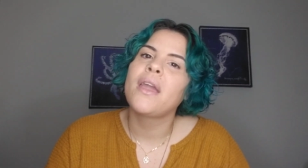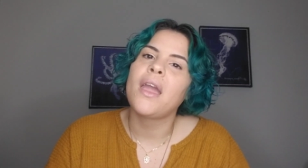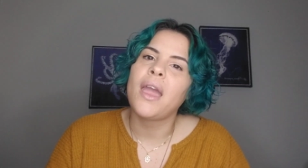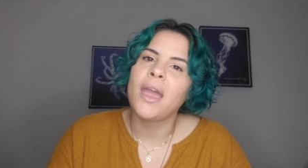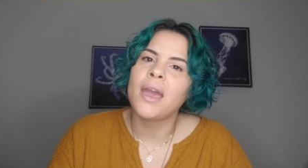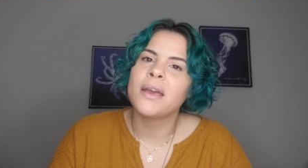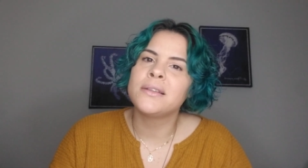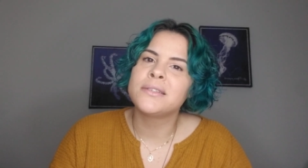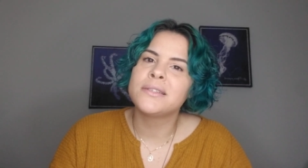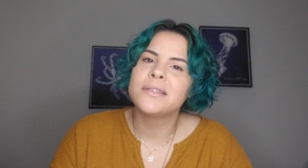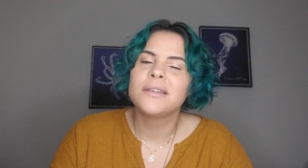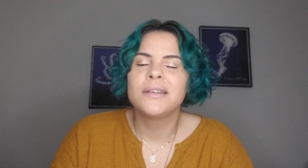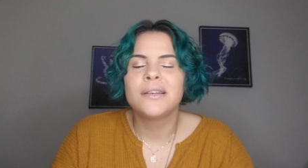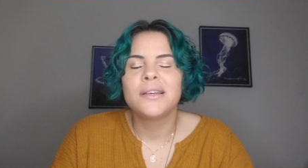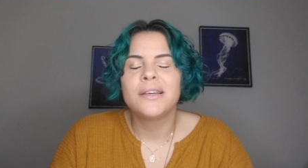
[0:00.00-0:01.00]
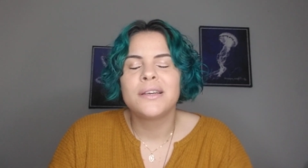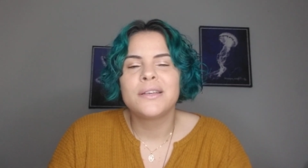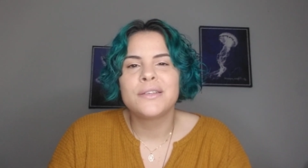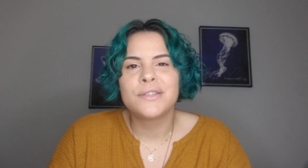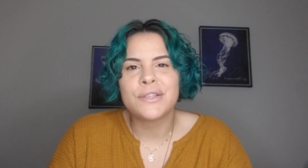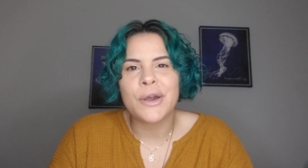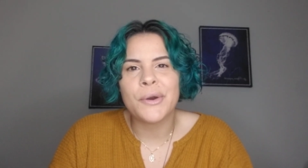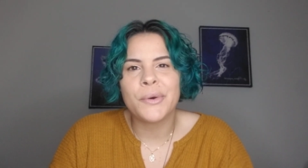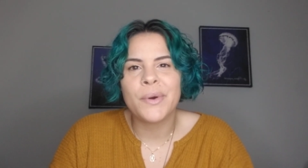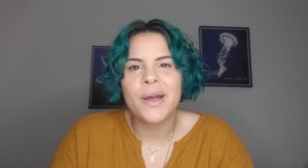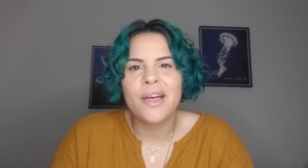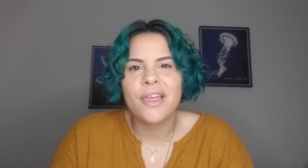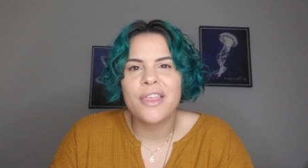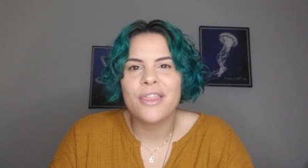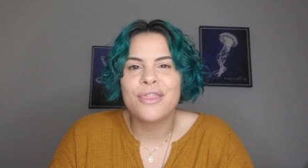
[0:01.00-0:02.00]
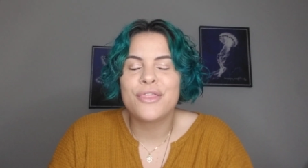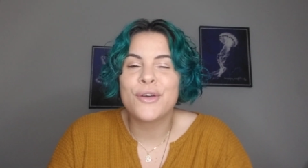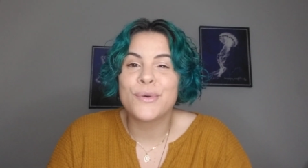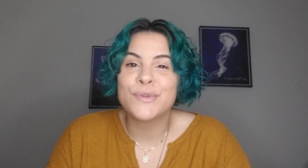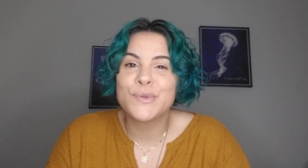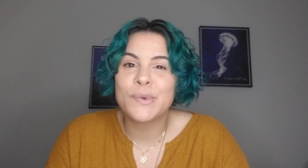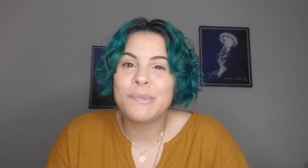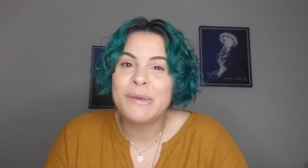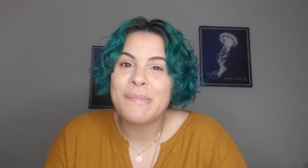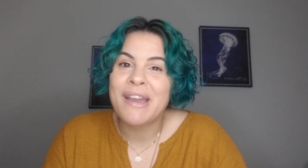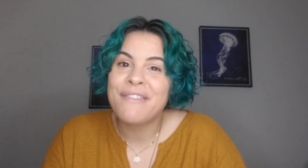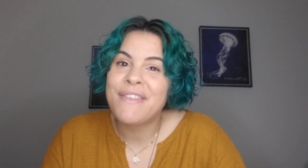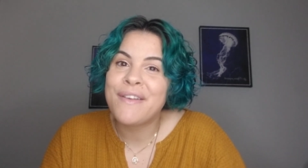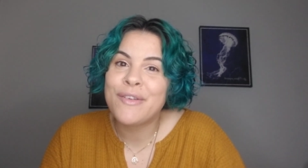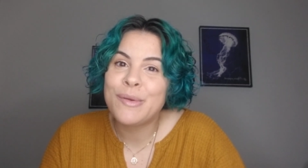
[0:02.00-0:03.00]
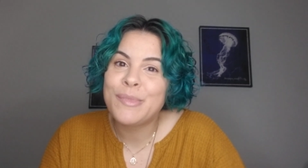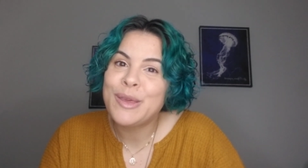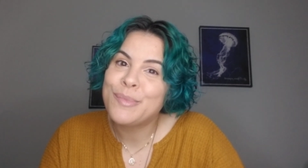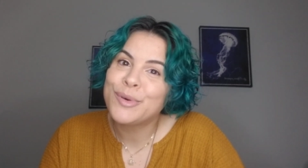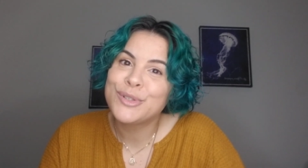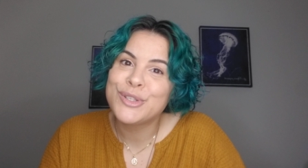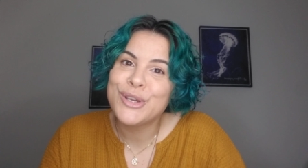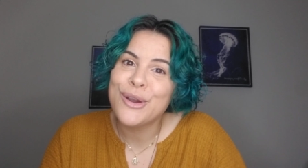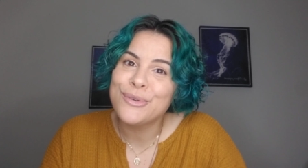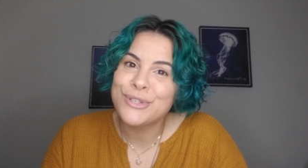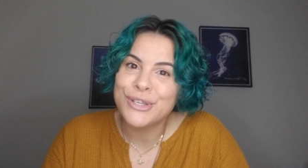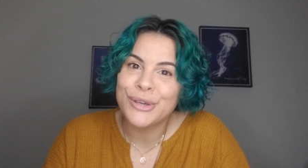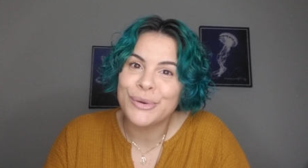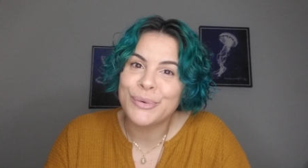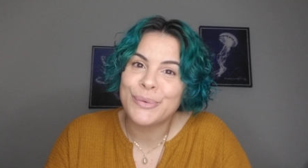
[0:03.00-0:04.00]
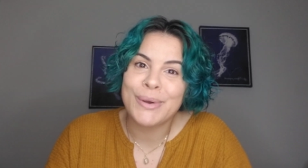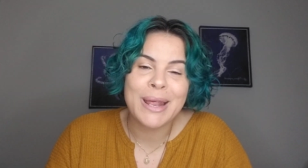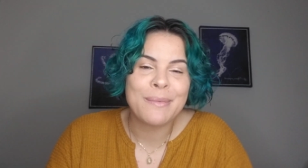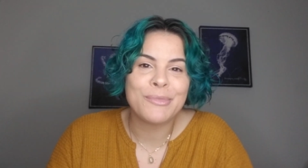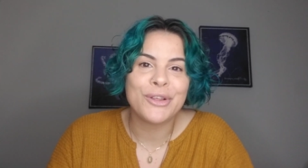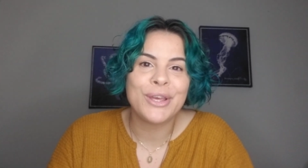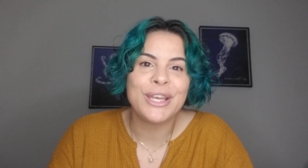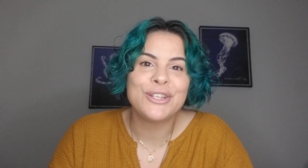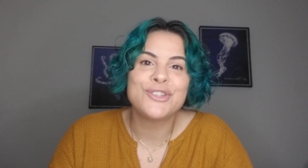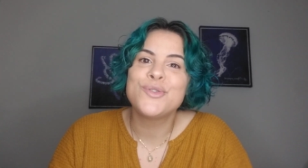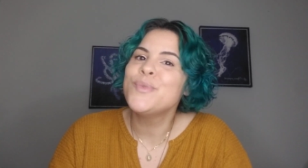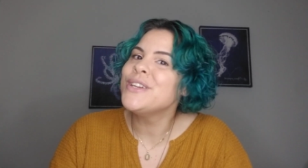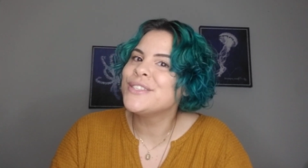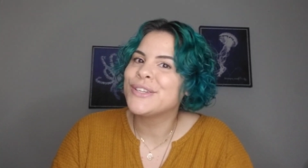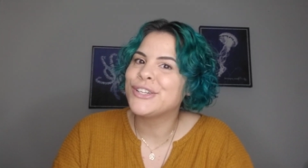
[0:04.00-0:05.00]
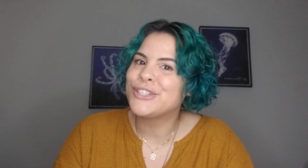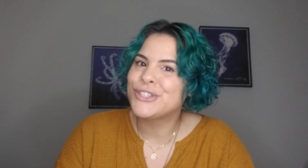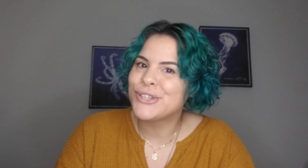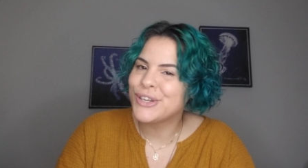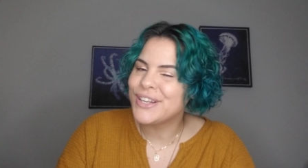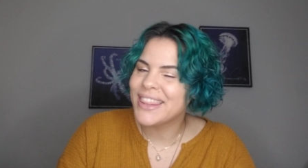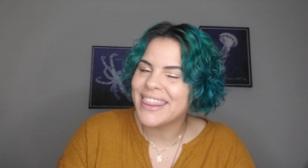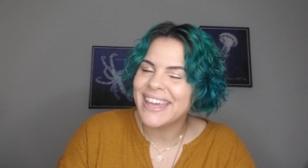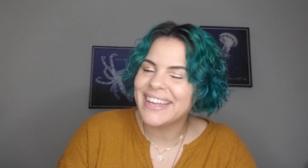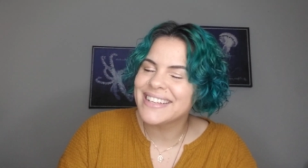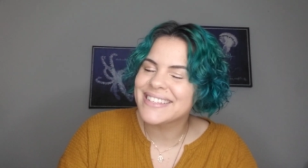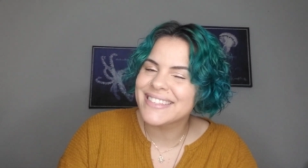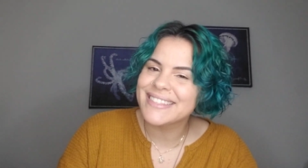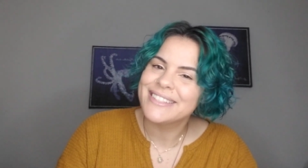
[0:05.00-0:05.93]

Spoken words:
And so those would be my favorite people to go to when I'm looking to research certain things.